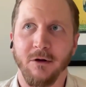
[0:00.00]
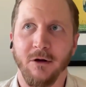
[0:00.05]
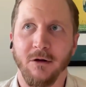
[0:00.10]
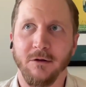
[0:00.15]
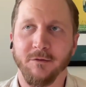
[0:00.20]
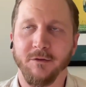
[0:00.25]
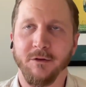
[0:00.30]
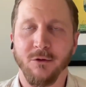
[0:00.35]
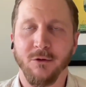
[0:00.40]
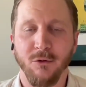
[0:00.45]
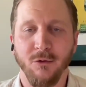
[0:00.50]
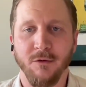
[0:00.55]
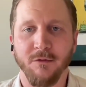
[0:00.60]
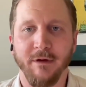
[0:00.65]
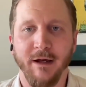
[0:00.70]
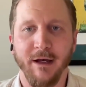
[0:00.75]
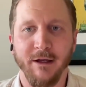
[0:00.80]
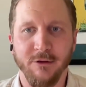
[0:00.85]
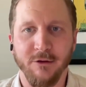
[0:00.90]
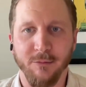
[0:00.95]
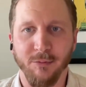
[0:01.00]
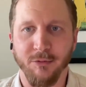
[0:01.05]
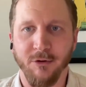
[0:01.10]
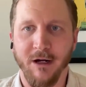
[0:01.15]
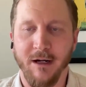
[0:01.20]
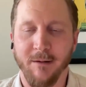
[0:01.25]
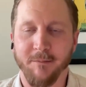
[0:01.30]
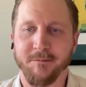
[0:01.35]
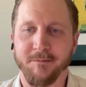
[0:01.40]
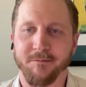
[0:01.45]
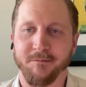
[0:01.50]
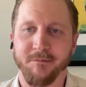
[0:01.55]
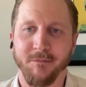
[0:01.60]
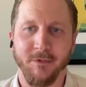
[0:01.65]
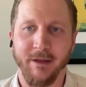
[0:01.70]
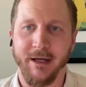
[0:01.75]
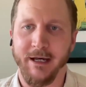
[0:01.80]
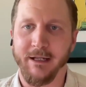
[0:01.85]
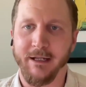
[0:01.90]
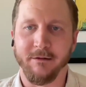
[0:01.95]
all of the core value prop
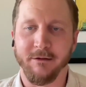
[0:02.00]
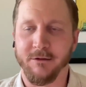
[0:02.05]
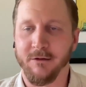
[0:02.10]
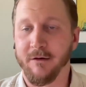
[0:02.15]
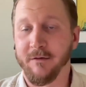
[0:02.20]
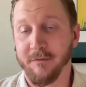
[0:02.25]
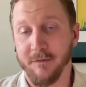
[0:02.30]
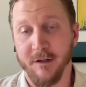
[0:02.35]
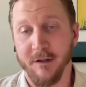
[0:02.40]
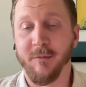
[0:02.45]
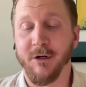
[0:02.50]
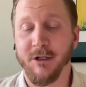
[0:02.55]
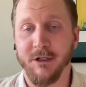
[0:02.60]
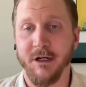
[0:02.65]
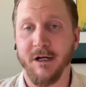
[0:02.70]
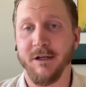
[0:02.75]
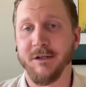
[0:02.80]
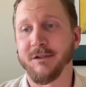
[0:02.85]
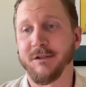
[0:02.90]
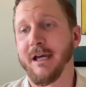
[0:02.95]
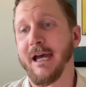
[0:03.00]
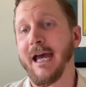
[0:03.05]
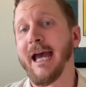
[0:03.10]
that a Figma does,